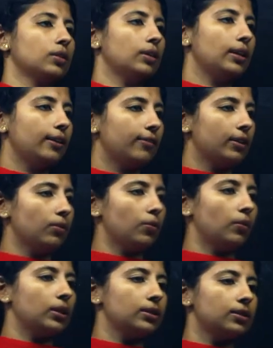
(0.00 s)
11,
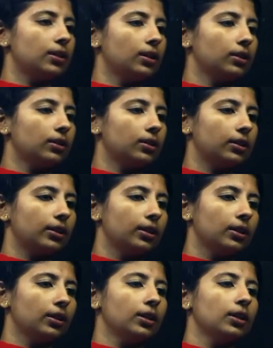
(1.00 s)
1s are 13.
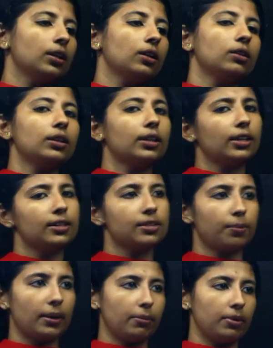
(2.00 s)
13 is a
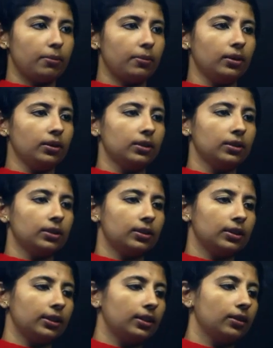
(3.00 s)
prime number,
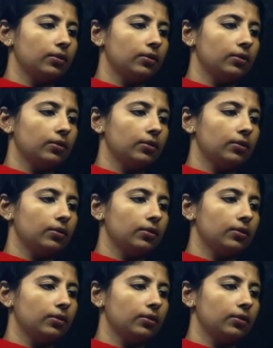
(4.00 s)
13.